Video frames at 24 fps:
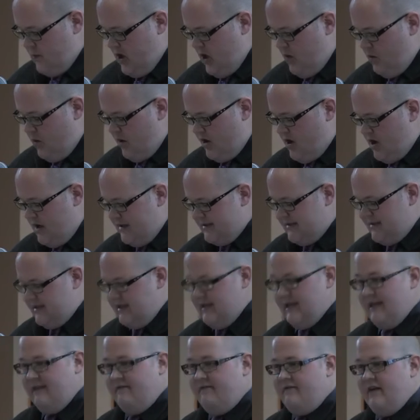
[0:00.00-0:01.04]
We're
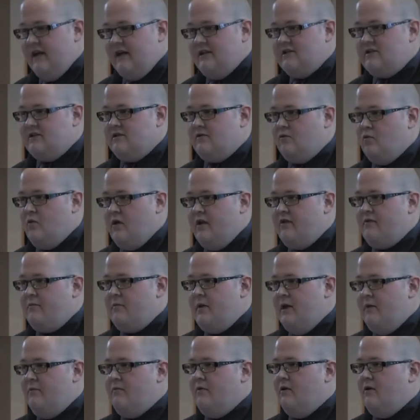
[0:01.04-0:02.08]
constantly faced with
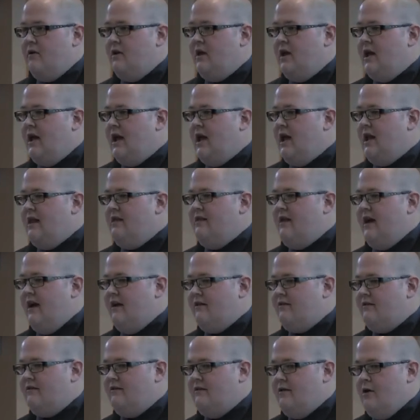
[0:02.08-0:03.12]
people
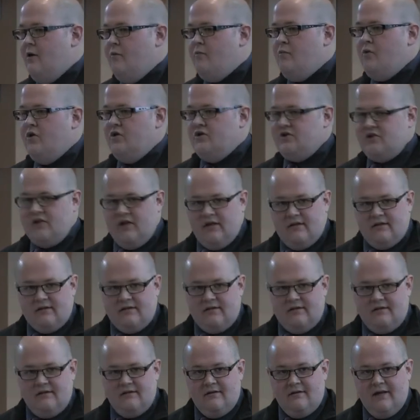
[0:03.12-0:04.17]
that push
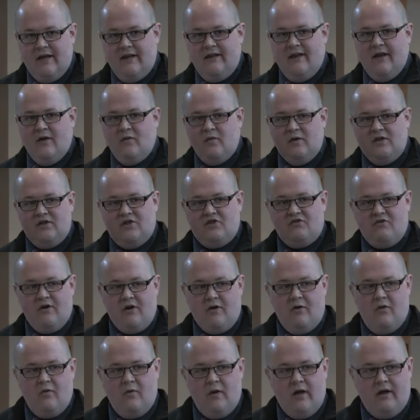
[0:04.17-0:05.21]
us and that we
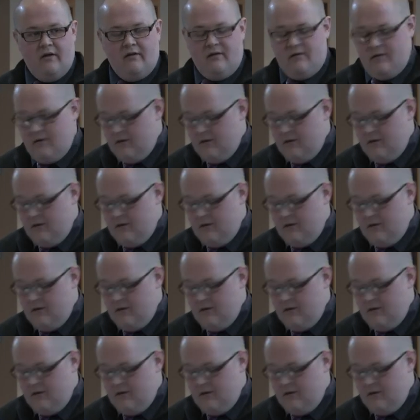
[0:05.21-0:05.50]
struggle with.